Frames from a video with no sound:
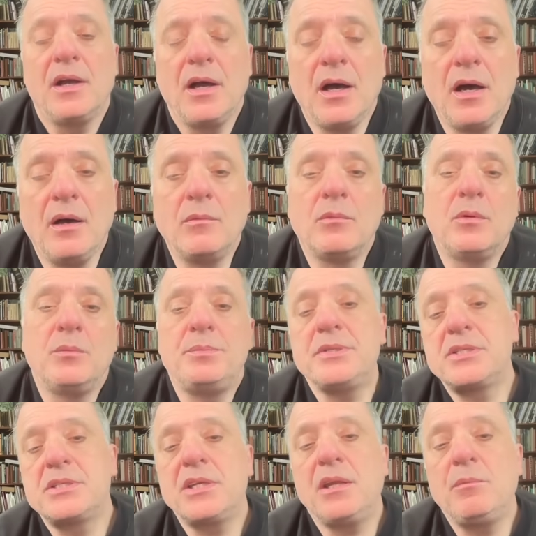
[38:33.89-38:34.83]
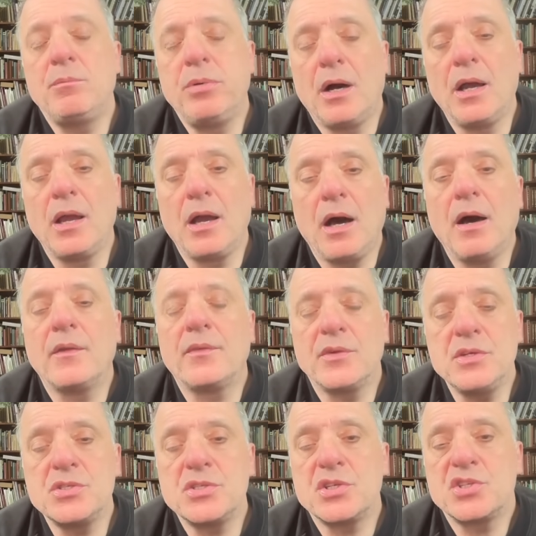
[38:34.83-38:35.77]
will be seen by
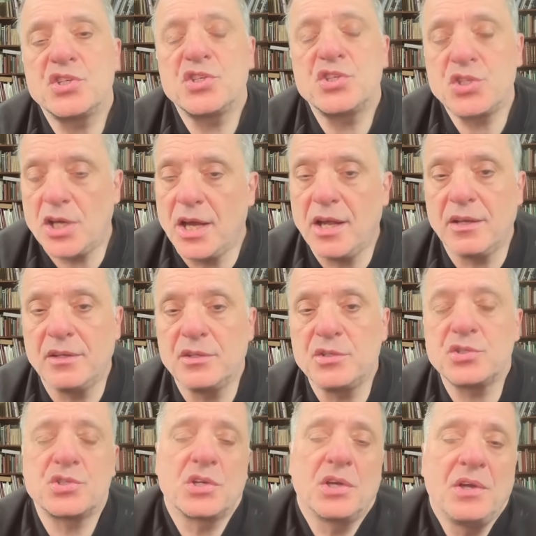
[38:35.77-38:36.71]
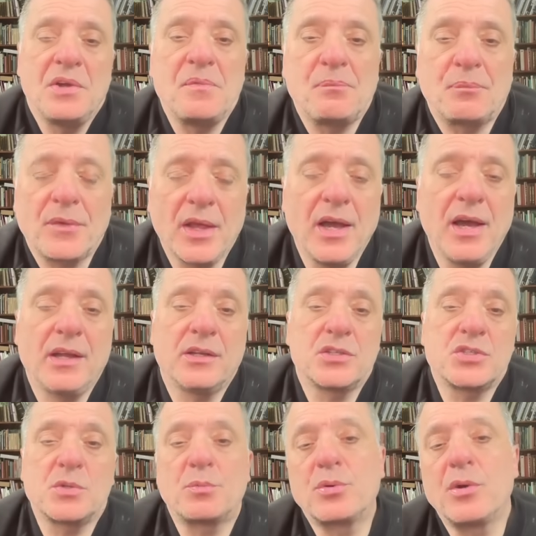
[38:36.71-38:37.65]
others as a challenge and
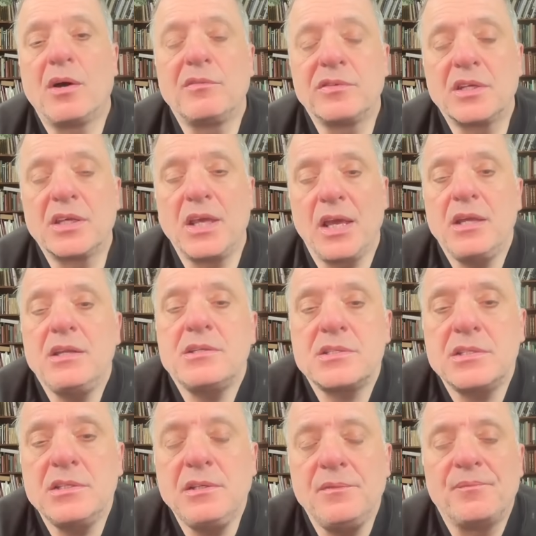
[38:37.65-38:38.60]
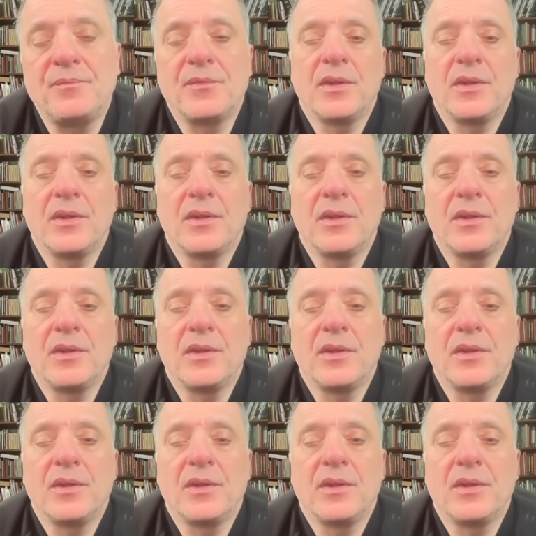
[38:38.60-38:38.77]
as a provocation.